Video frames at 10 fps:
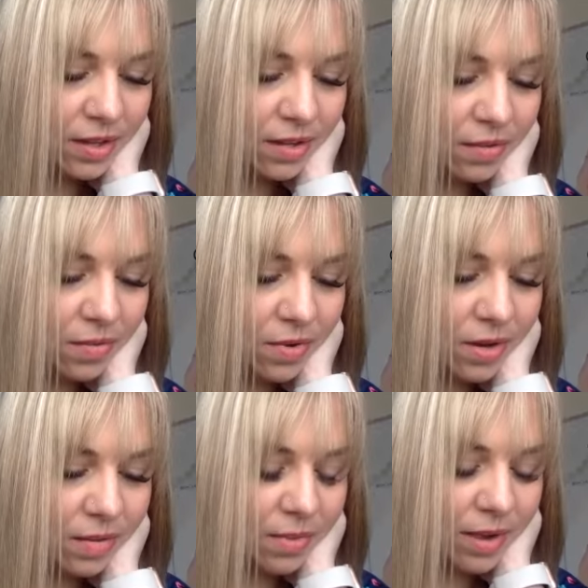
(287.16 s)

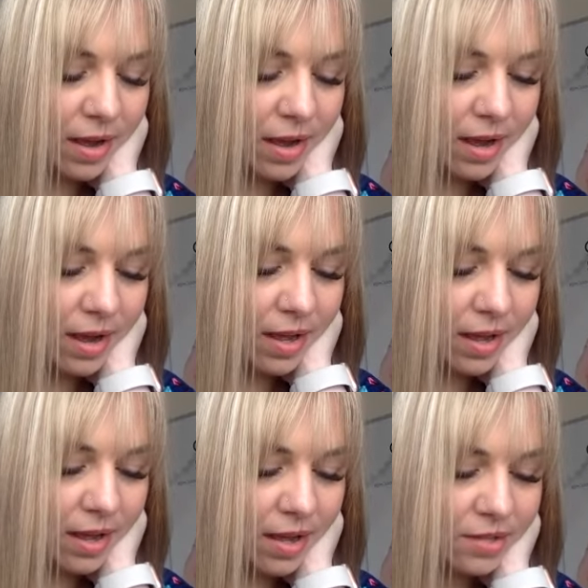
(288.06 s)
One by
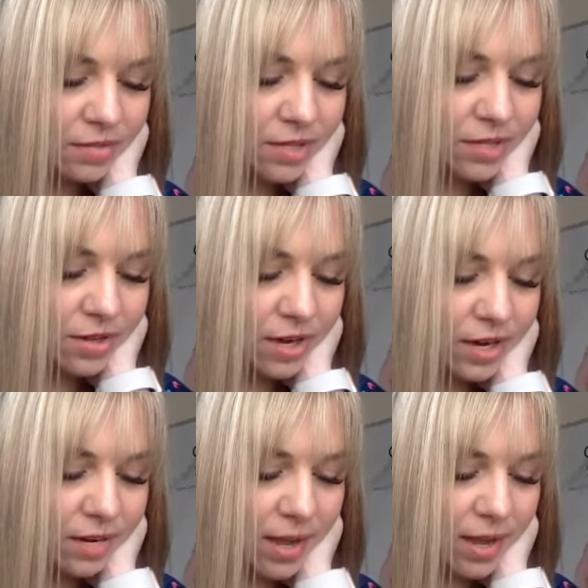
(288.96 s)
A Tuesday
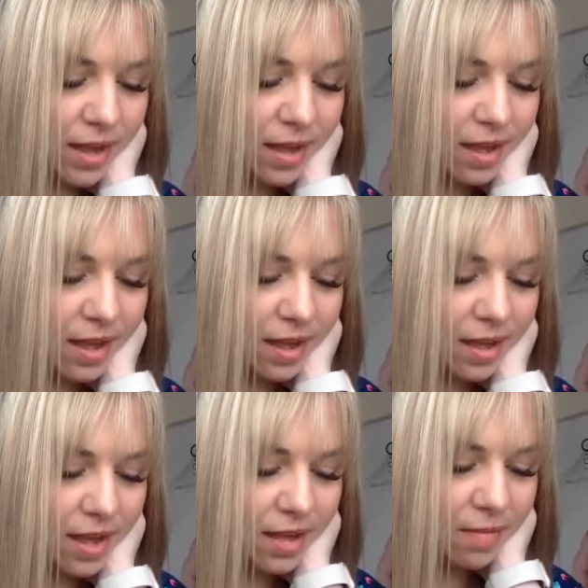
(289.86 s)
Training by
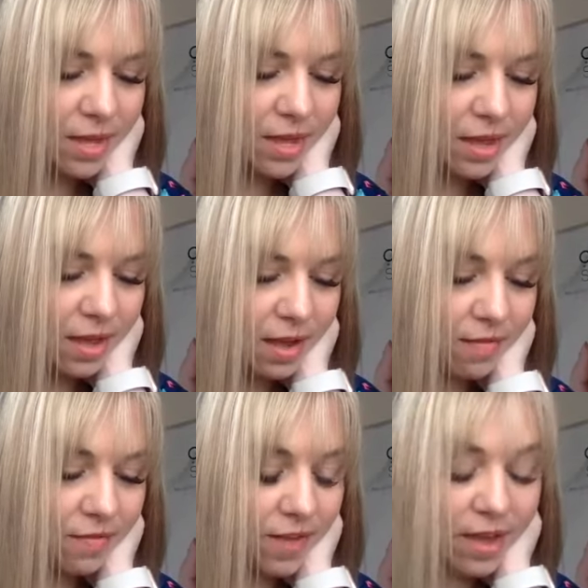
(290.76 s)
Amy
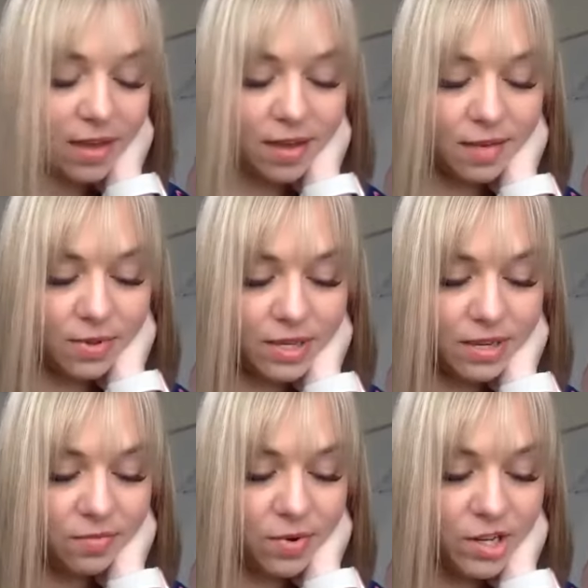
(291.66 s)
Havea, I
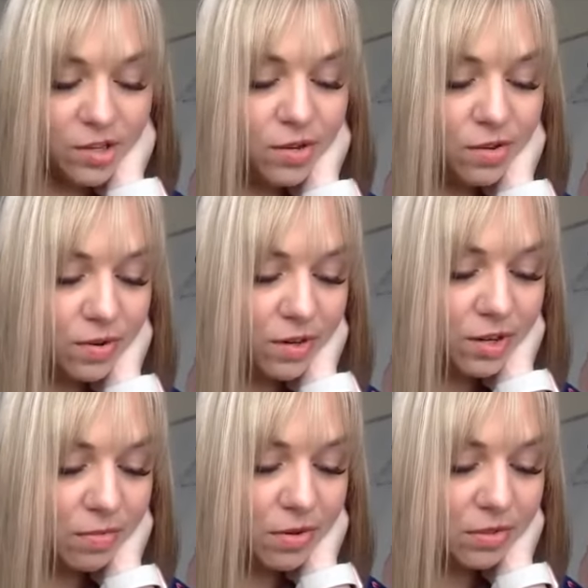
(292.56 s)
believe, Why You Are
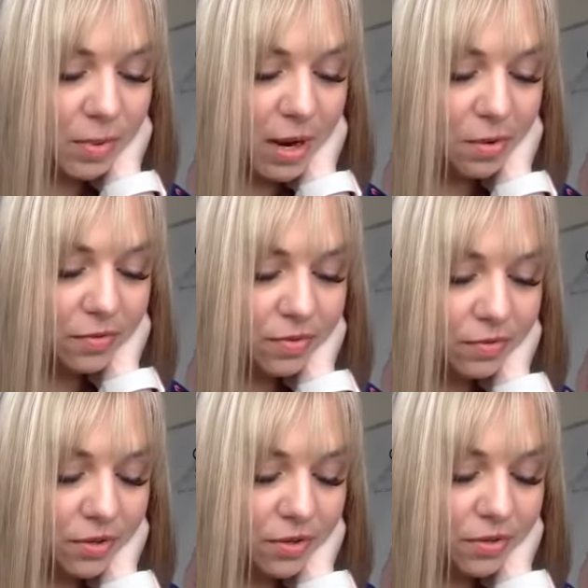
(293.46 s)
Your Most Powerful
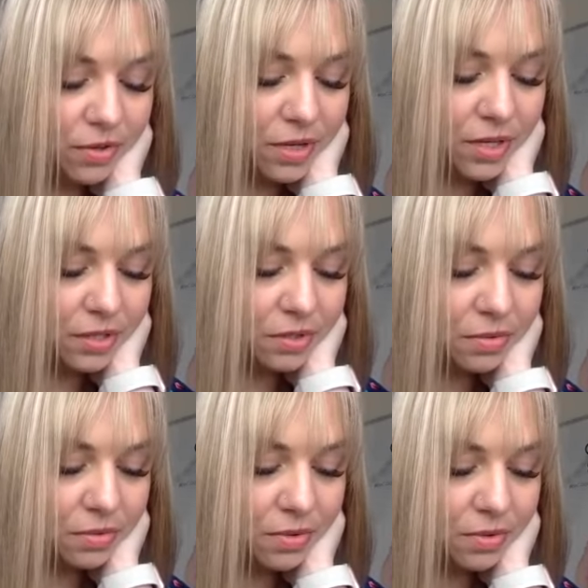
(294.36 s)
Recruiting
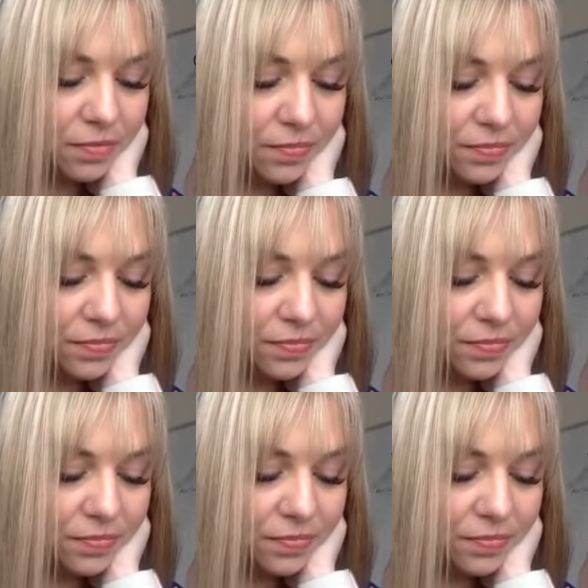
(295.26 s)
Tool.